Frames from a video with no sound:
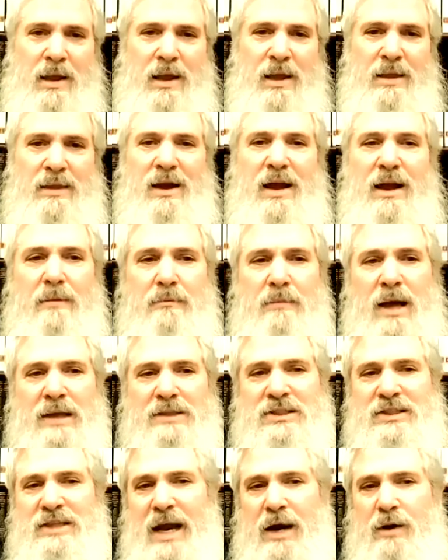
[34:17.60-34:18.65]
The Hamas
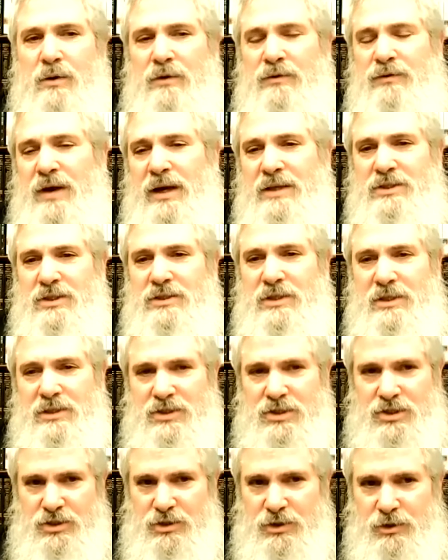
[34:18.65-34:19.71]
sacrifices its
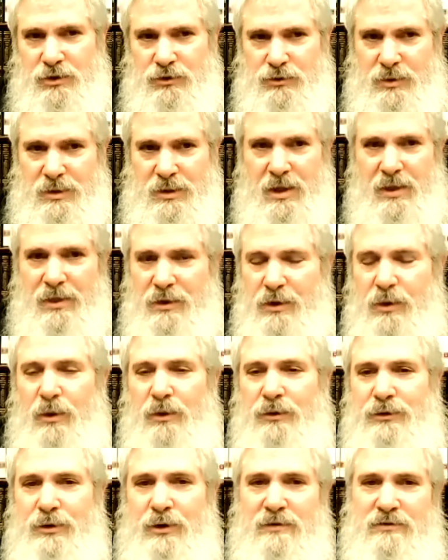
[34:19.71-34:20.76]
children on the
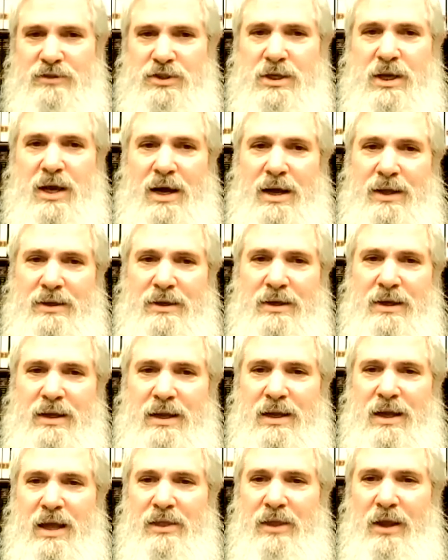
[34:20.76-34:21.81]
altar of jihad.
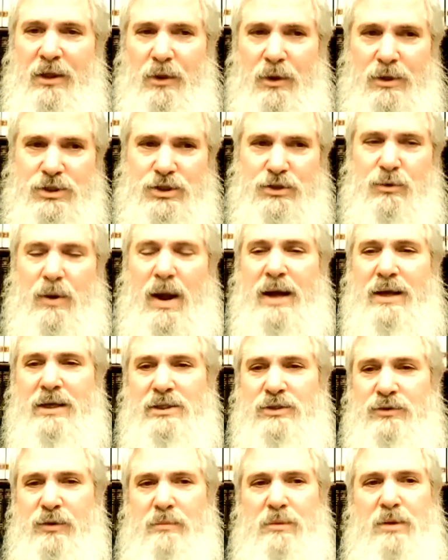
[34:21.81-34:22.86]
They launch rockets
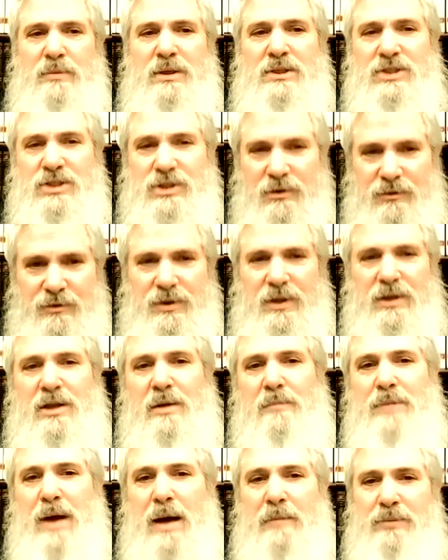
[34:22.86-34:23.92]
from amidst civilian
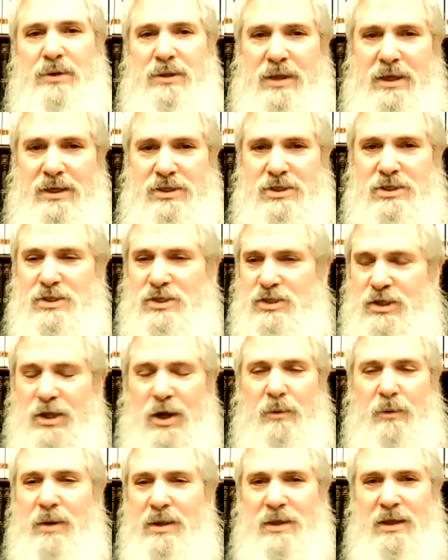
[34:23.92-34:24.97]
populations,
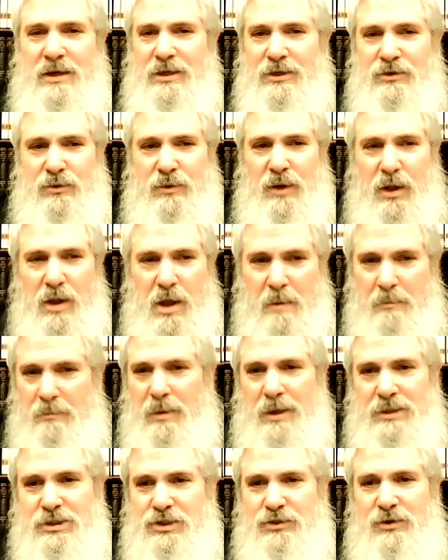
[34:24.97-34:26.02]
knowing that Israel
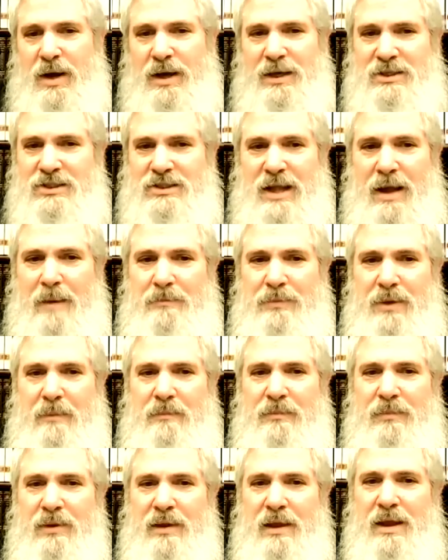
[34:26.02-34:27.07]
must try to stop them,
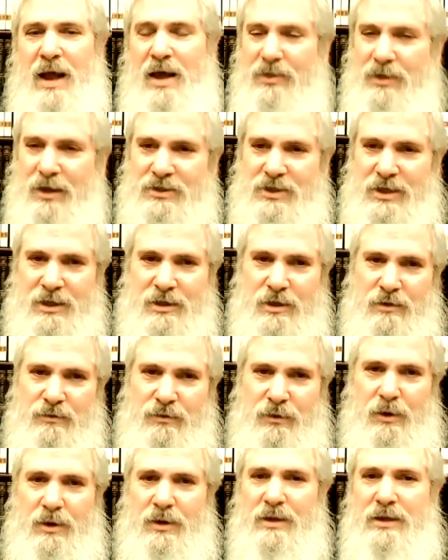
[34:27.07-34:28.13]
and thus
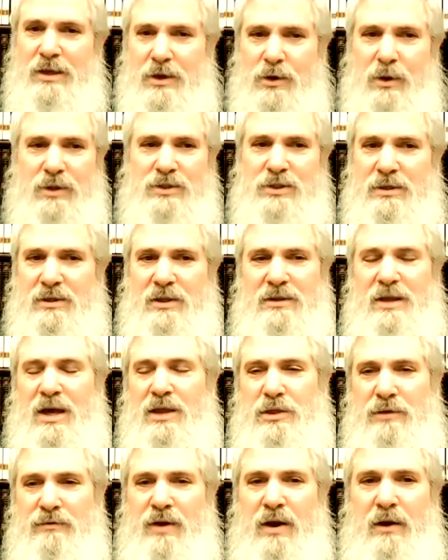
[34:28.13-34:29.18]
inadvertently causing the death
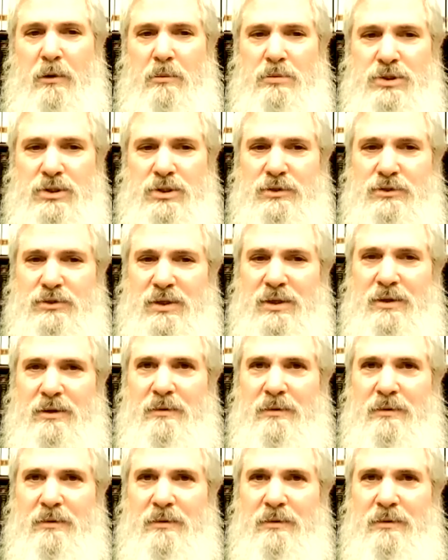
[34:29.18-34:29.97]
of Arab children.